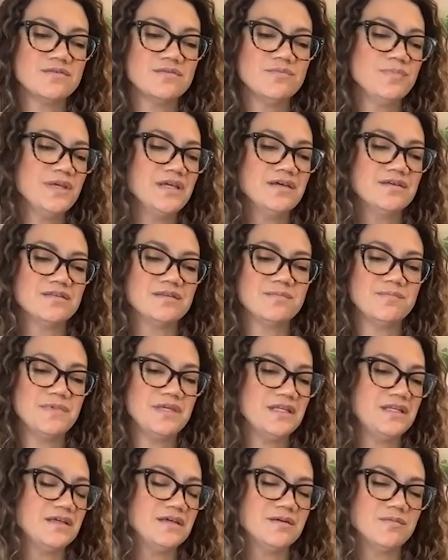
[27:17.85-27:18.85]
be it the
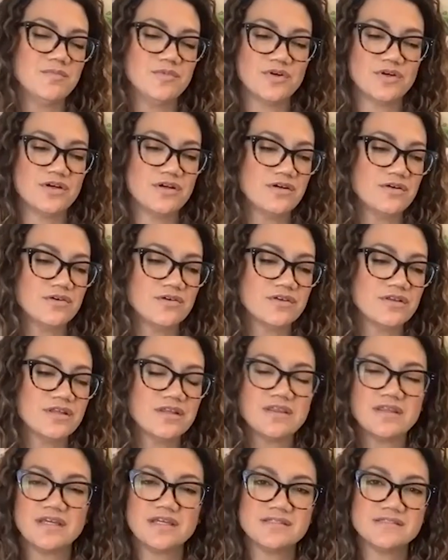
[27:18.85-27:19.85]
medium or, or the
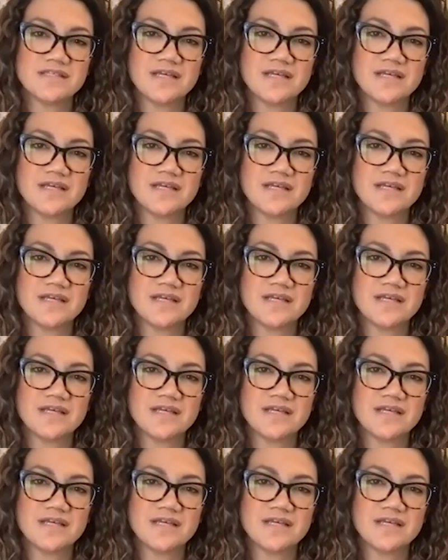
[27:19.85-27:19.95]
things